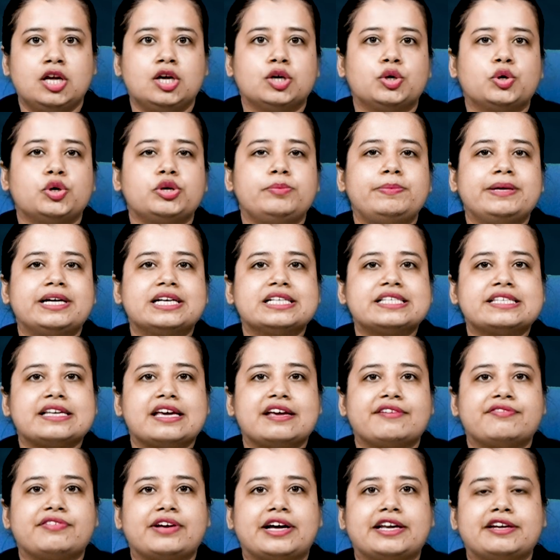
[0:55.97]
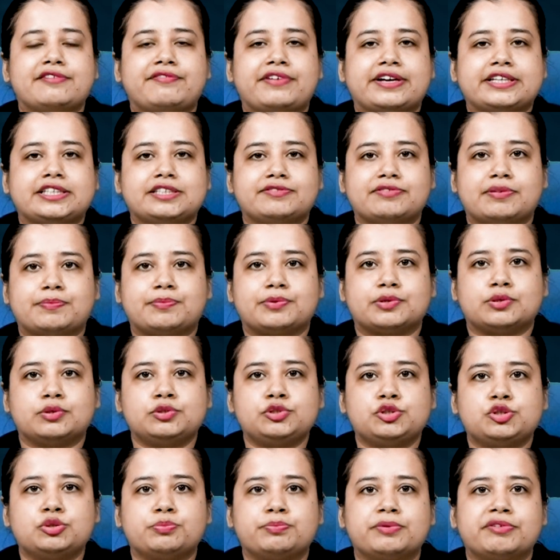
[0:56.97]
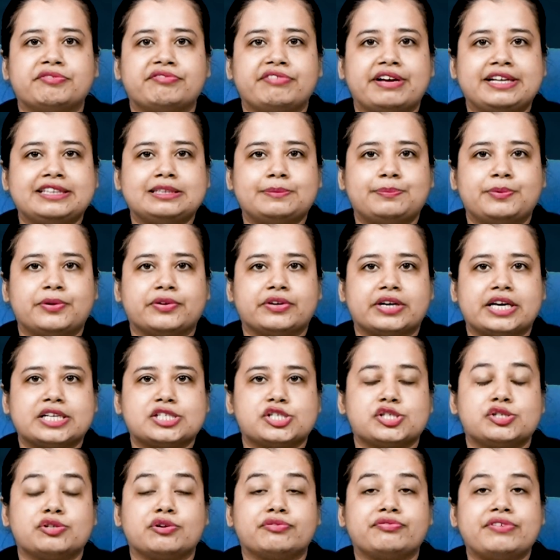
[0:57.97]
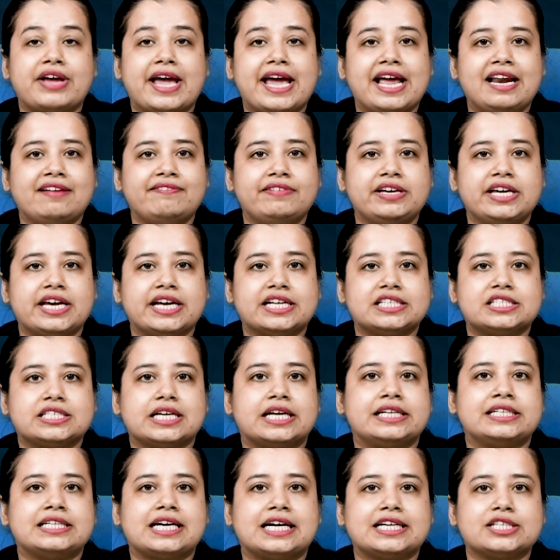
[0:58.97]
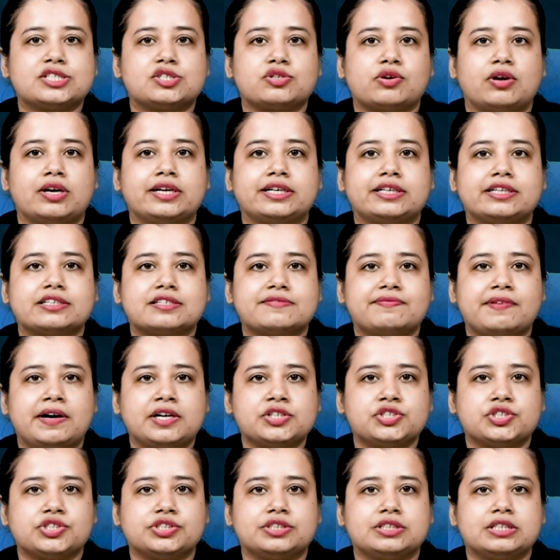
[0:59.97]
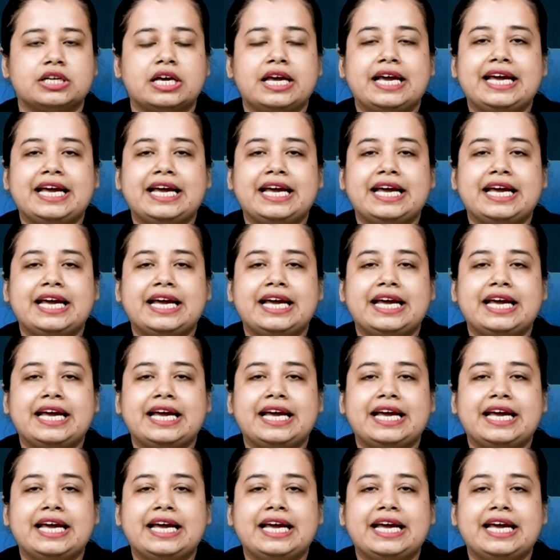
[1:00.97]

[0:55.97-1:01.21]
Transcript: could be a safe and effective approach to prevent the progression of LVH and diastolic dysfunction